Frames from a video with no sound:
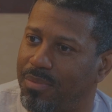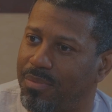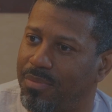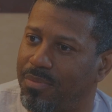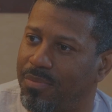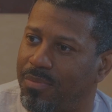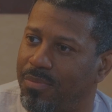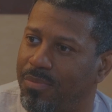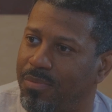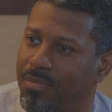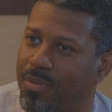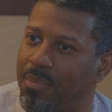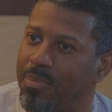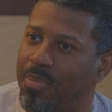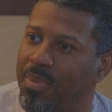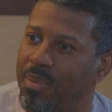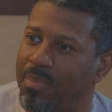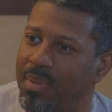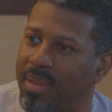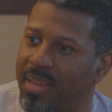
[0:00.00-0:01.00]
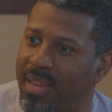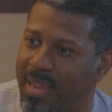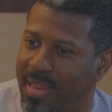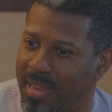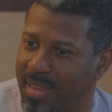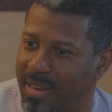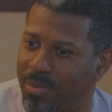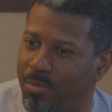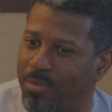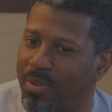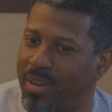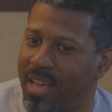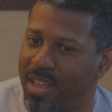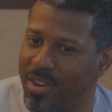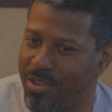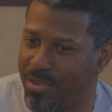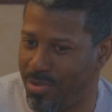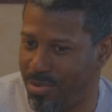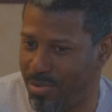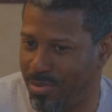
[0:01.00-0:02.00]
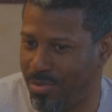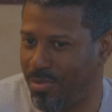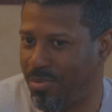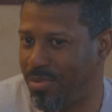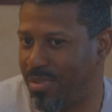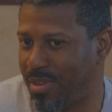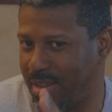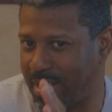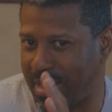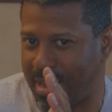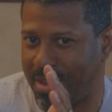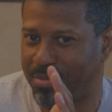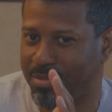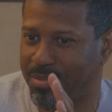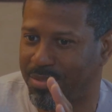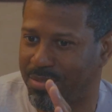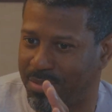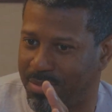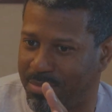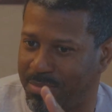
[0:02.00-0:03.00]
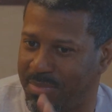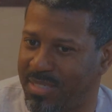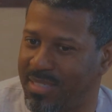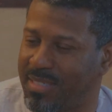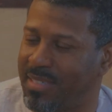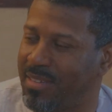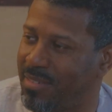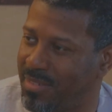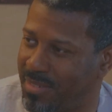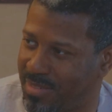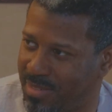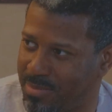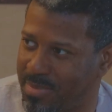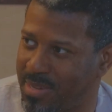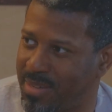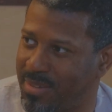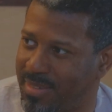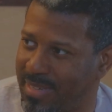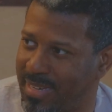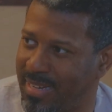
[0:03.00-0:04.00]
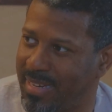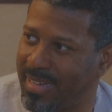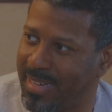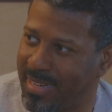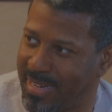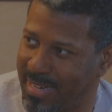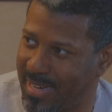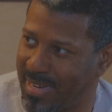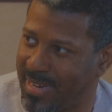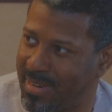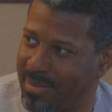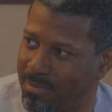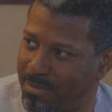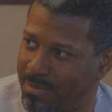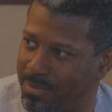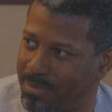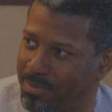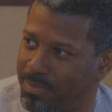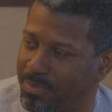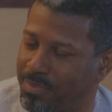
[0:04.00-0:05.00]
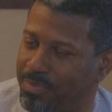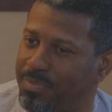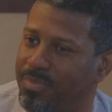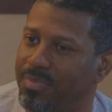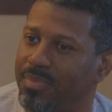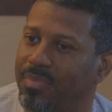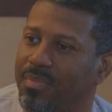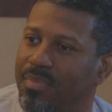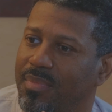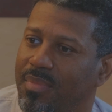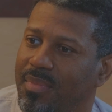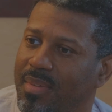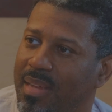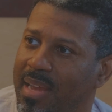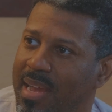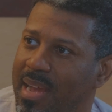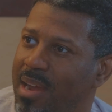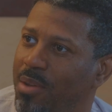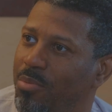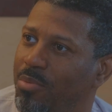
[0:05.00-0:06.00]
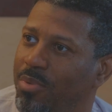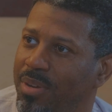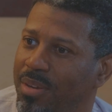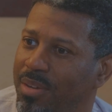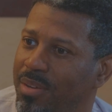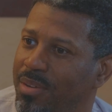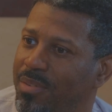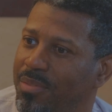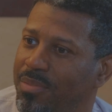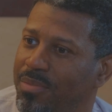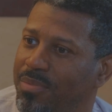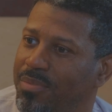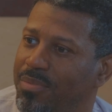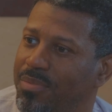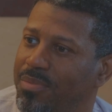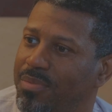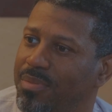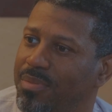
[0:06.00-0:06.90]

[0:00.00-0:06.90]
from the beginning, when I knew that I was going to be serious about dating Cam, I would have